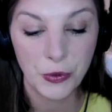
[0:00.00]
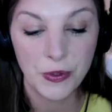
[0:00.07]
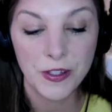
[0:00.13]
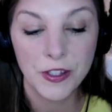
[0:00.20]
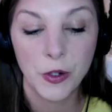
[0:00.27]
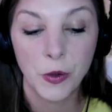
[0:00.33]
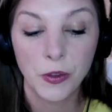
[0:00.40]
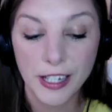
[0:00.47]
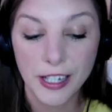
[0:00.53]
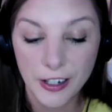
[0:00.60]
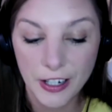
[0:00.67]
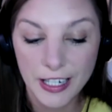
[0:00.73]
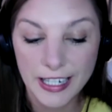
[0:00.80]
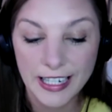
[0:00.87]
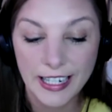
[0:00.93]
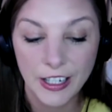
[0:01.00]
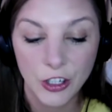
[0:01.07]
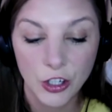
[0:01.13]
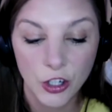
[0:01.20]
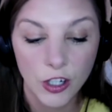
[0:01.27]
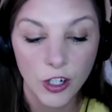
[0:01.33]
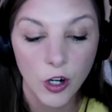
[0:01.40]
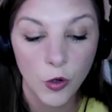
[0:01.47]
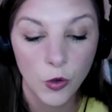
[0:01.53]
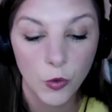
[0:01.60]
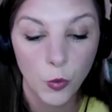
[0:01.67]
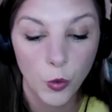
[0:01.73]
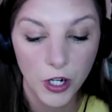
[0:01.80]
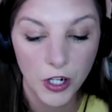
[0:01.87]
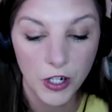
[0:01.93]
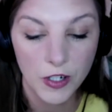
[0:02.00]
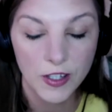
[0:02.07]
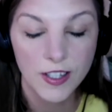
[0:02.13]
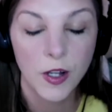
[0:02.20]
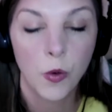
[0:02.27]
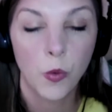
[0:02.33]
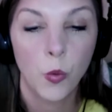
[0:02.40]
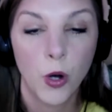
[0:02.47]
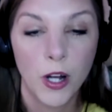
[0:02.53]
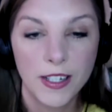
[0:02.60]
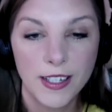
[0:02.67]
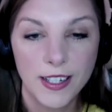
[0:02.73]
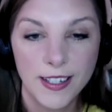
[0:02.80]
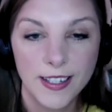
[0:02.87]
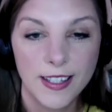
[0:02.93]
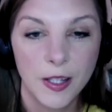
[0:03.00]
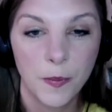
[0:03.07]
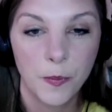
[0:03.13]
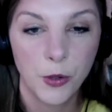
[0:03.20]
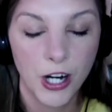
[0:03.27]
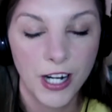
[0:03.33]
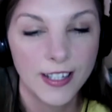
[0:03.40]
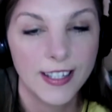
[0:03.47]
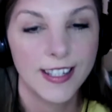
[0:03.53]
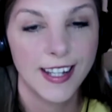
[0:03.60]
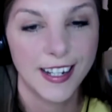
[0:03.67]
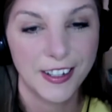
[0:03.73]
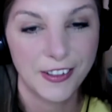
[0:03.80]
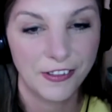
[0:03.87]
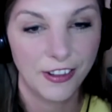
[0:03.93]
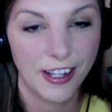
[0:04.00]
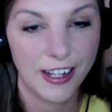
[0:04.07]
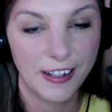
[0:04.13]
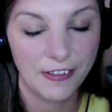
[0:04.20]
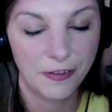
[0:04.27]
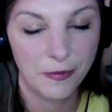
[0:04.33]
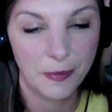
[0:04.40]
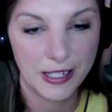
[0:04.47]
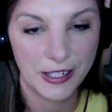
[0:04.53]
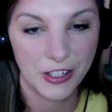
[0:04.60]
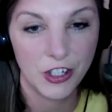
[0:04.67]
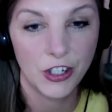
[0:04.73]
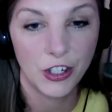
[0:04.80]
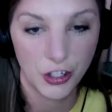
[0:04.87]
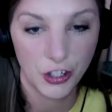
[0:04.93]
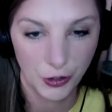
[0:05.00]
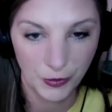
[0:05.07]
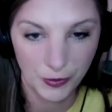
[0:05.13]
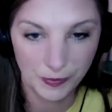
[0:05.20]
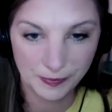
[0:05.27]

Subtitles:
So, Larry, in your own words, what does the bright side of life mean to you?